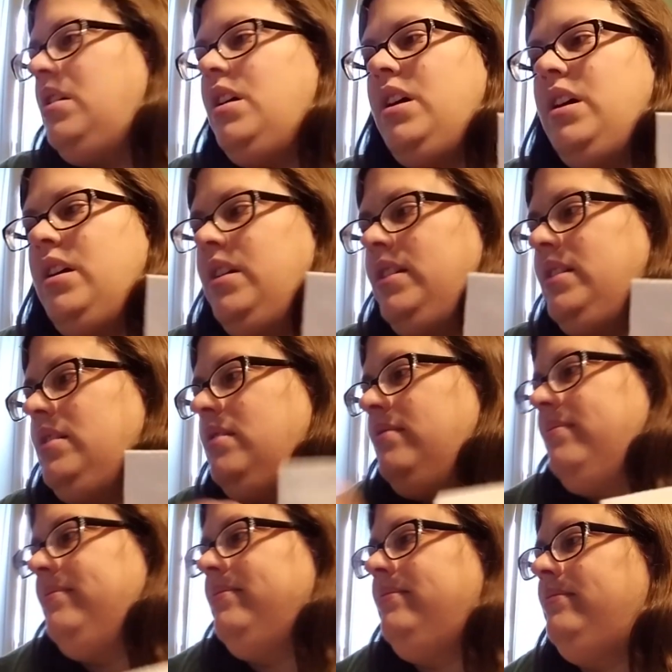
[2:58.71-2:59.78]
I
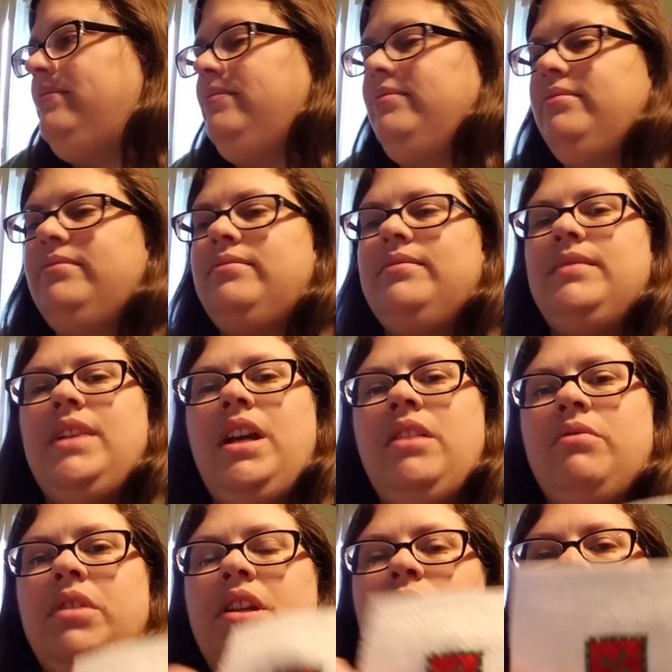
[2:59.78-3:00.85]

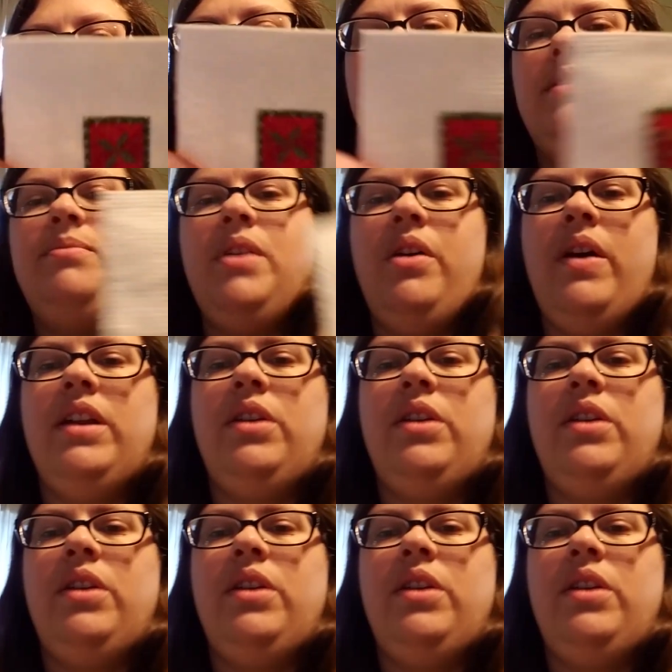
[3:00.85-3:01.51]
don't really know what I could, oh, I